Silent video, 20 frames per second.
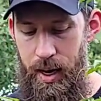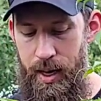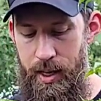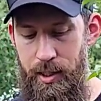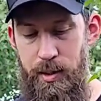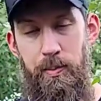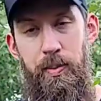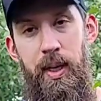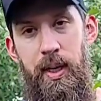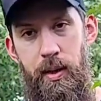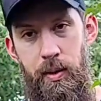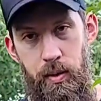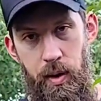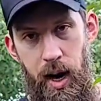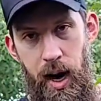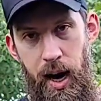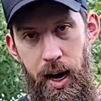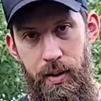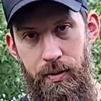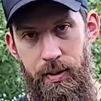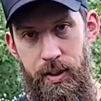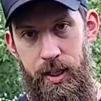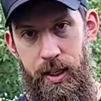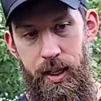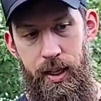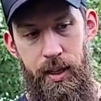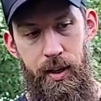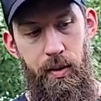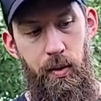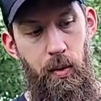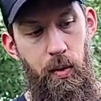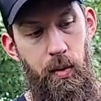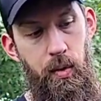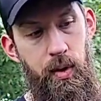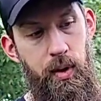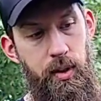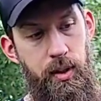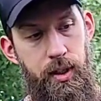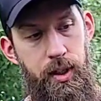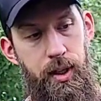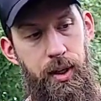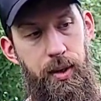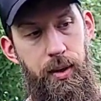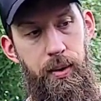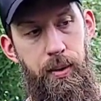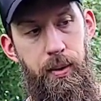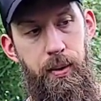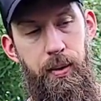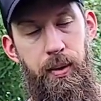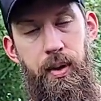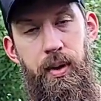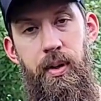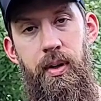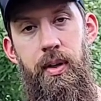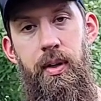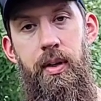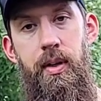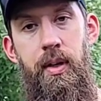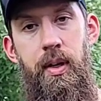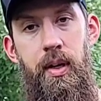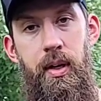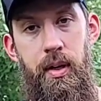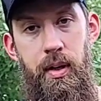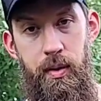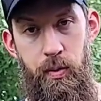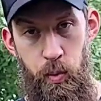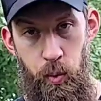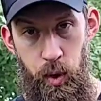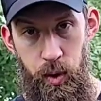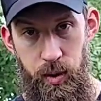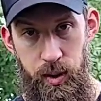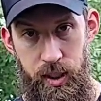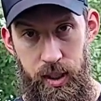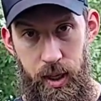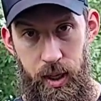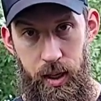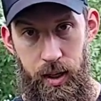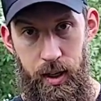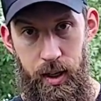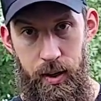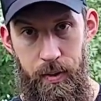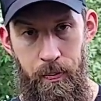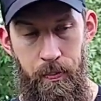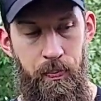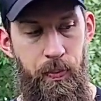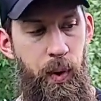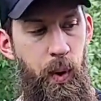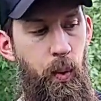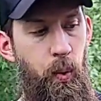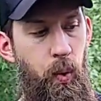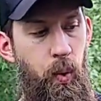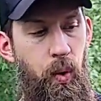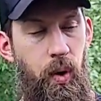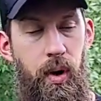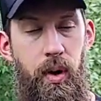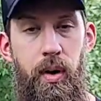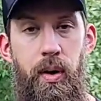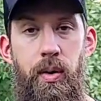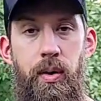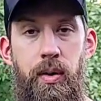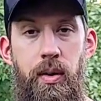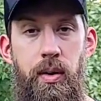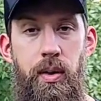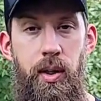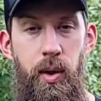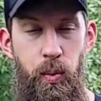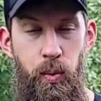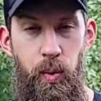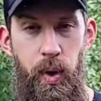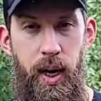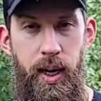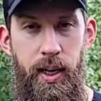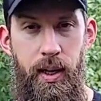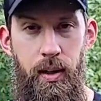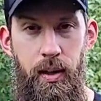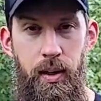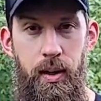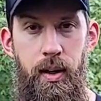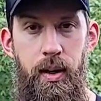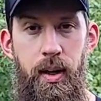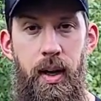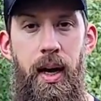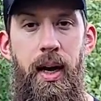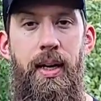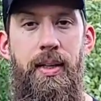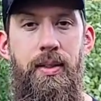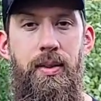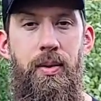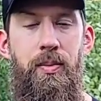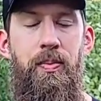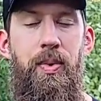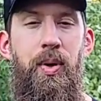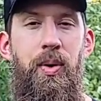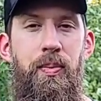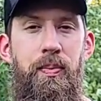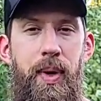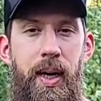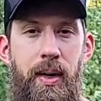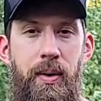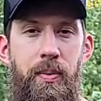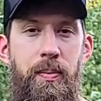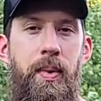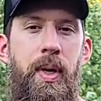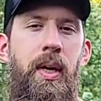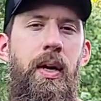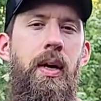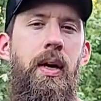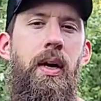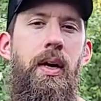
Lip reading: has been grafted onto rootstock or your regular Acer palmatum.